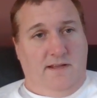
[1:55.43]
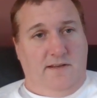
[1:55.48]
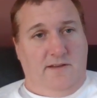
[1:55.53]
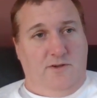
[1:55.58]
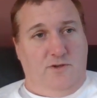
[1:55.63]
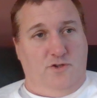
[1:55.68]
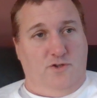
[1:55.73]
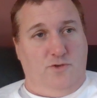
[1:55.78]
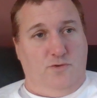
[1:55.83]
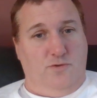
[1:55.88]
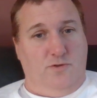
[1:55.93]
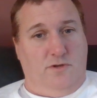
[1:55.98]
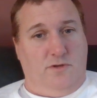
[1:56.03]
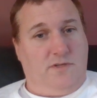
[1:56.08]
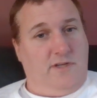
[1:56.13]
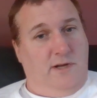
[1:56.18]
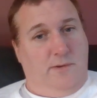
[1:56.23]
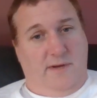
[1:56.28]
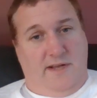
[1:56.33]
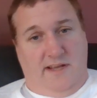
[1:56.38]
then you should
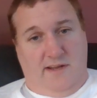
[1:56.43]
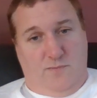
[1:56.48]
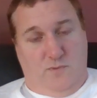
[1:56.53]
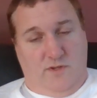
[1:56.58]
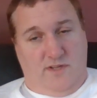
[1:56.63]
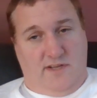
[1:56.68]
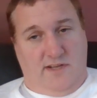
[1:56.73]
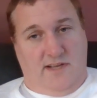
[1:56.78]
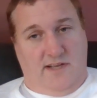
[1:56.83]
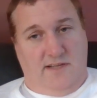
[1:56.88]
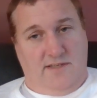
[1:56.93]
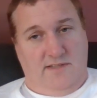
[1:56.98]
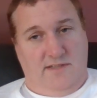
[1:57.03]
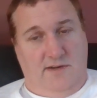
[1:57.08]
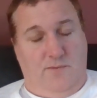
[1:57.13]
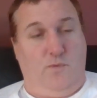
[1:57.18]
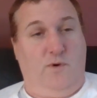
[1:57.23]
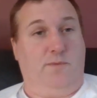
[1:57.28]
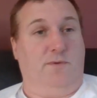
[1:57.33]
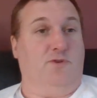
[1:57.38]
not go ahead with the case,
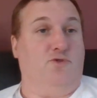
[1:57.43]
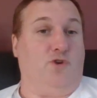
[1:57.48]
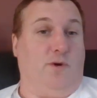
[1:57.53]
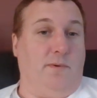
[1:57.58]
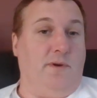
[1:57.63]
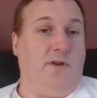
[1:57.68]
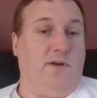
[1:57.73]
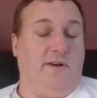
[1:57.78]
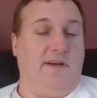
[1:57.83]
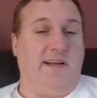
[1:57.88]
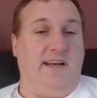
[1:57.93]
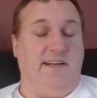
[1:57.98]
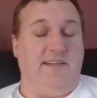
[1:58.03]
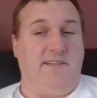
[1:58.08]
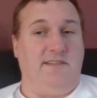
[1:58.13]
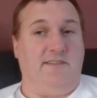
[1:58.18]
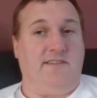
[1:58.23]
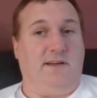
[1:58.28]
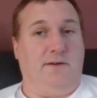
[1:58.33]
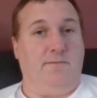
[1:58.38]
and we would drop a lot of
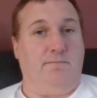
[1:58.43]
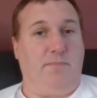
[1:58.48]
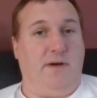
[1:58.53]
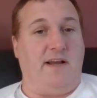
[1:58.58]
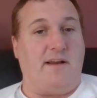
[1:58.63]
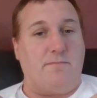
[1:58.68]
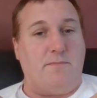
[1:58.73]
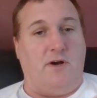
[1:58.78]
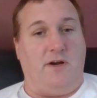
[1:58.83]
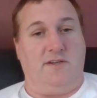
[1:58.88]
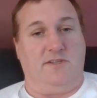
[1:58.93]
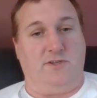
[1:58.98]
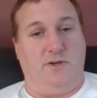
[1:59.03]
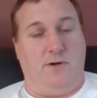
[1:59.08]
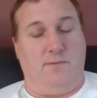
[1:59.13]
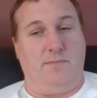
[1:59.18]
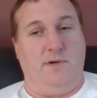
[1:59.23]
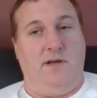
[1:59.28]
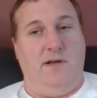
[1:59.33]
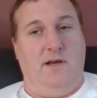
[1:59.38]
cases. So part of my
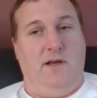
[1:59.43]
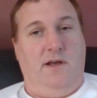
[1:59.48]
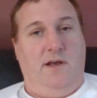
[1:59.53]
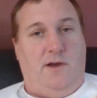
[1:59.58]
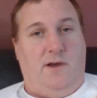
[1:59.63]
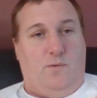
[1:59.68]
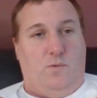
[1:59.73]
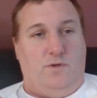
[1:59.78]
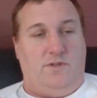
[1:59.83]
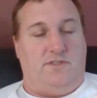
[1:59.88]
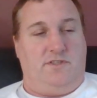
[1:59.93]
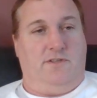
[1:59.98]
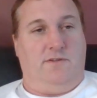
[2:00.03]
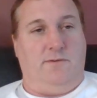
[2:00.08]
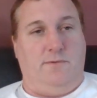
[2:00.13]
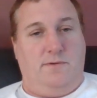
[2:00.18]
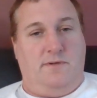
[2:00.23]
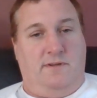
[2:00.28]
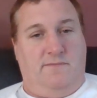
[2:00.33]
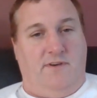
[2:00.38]
job was
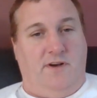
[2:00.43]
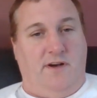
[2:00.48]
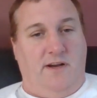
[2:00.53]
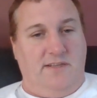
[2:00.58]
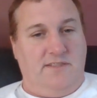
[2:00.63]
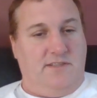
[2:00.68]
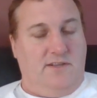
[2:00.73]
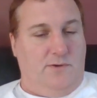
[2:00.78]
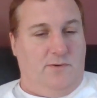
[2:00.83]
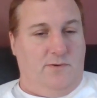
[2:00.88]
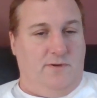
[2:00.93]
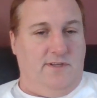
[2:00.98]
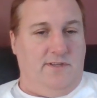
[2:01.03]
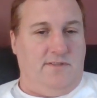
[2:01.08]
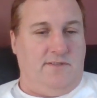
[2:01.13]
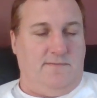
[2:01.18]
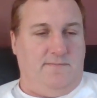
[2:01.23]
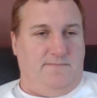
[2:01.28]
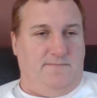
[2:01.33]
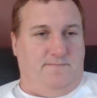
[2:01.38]
to advise the
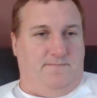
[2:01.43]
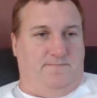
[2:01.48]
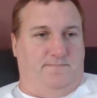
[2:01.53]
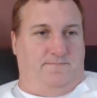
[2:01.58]
lawyers